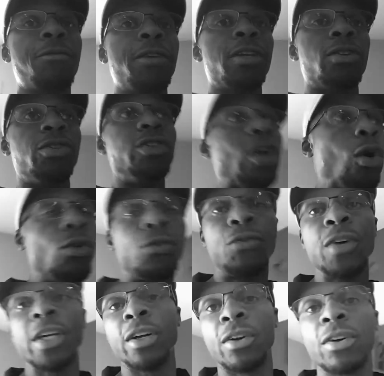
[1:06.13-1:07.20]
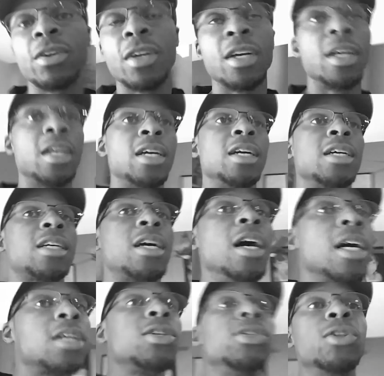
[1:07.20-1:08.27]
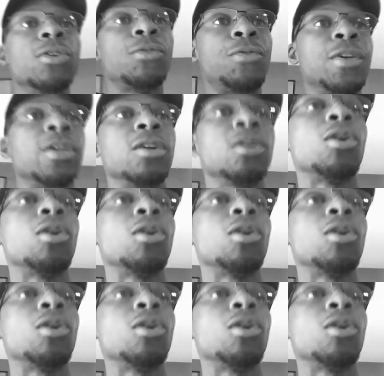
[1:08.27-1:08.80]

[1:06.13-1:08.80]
fear. No fear. Conquer your fear.